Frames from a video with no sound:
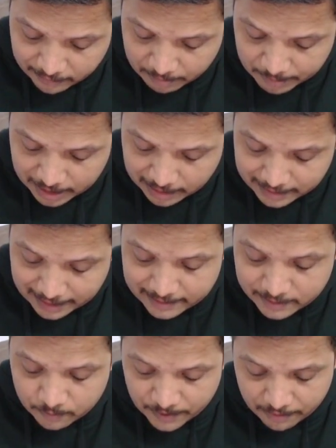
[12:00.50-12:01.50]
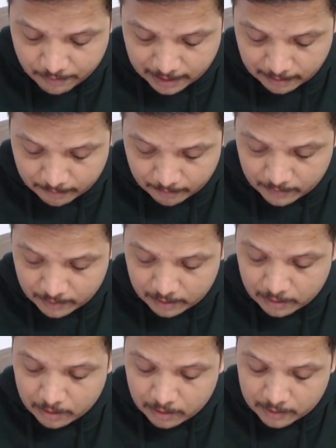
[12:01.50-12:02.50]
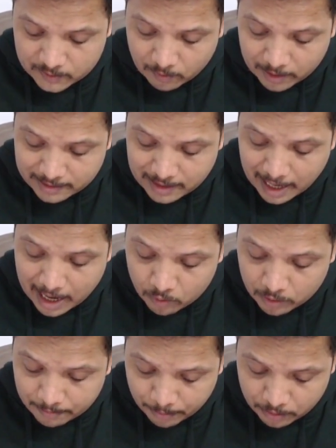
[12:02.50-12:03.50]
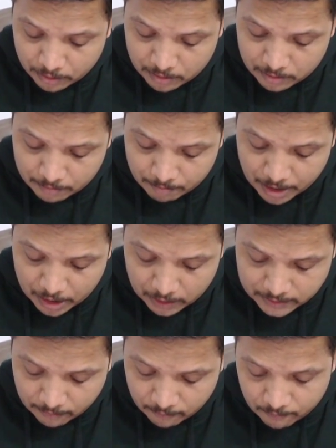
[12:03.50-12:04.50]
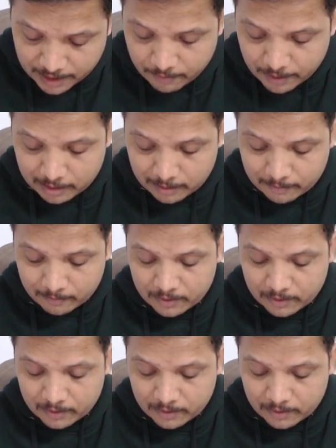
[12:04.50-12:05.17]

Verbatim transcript: terminal that is V1. So what is the output because of V1?